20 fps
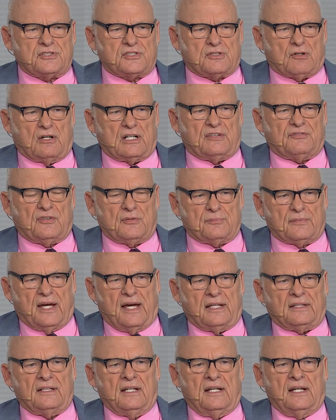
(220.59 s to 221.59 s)
started from
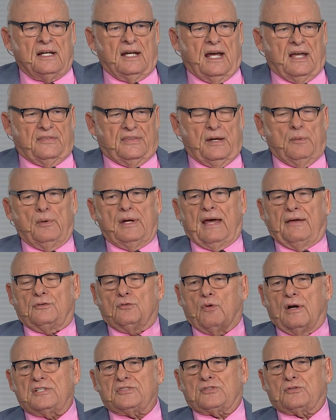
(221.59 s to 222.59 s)
that. And then we have the
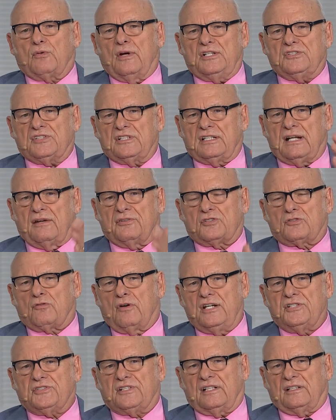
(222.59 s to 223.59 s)
Restoration,
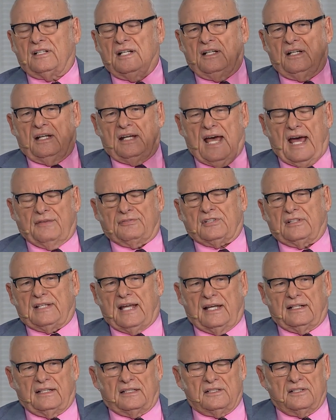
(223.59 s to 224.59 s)
Restoration after
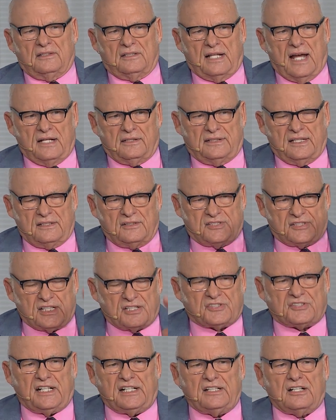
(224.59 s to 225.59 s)
that. And then
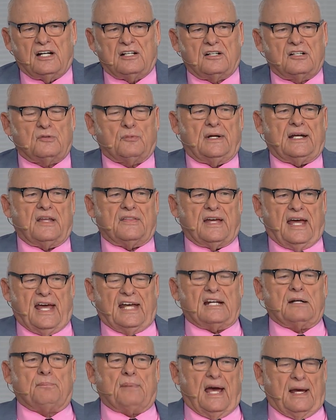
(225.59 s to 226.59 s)
sixteen hundred, we had the
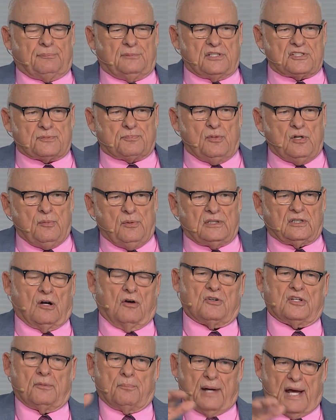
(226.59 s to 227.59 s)
Anabaptist movement, and
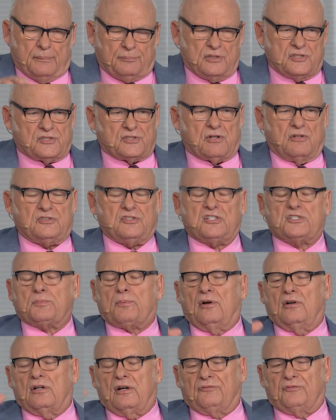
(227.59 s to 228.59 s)
all your Baptist churches
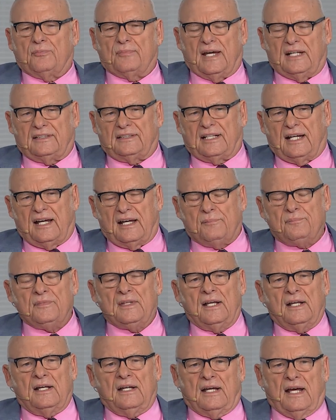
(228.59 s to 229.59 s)
sprung up from that time.
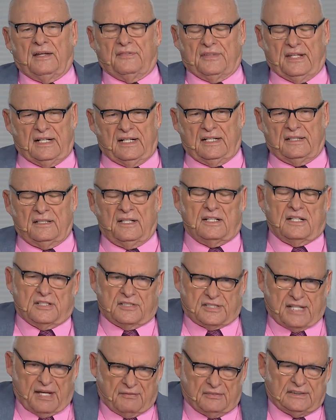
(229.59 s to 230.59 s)
And then in
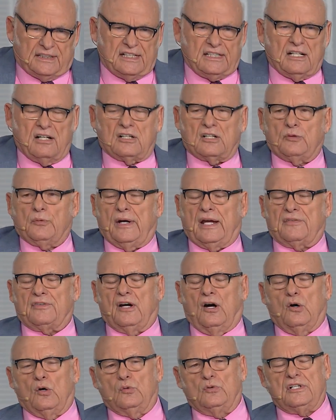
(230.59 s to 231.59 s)
seventeen hundred, we had the
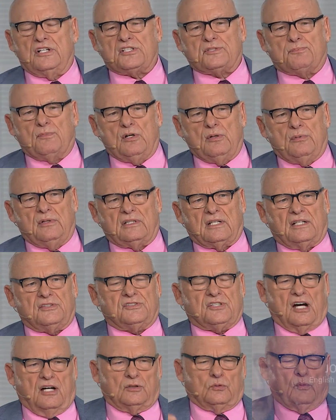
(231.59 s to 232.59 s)
Holiness movement, and
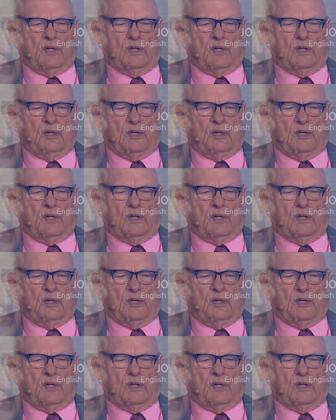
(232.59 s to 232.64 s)
John